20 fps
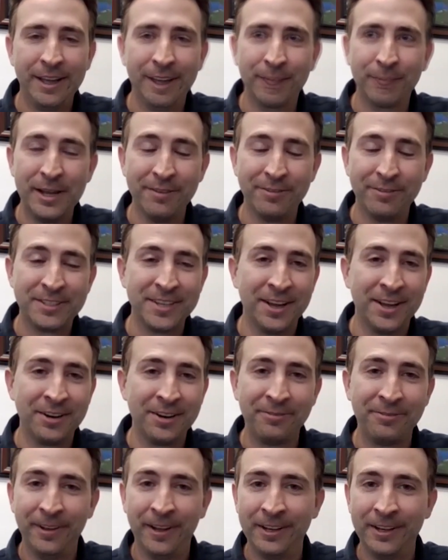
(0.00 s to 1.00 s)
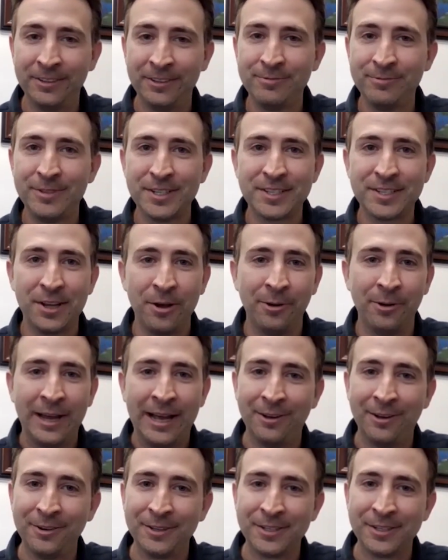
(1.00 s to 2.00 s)
We have a ton of fun just going
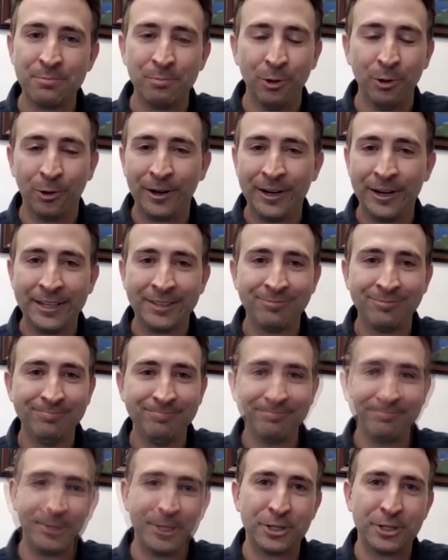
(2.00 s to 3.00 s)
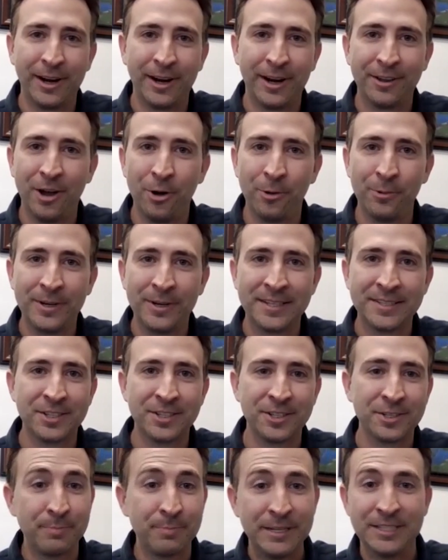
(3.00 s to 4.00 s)
out and exploring. We try to always
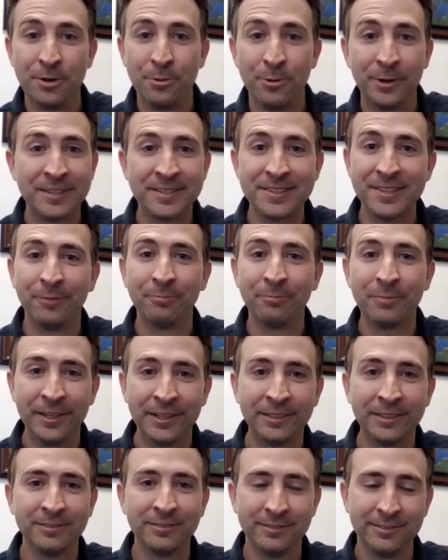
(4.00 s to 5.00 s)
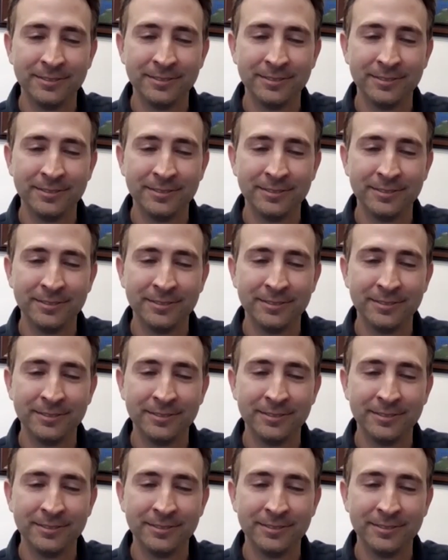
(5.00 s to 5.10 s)
just be doing something.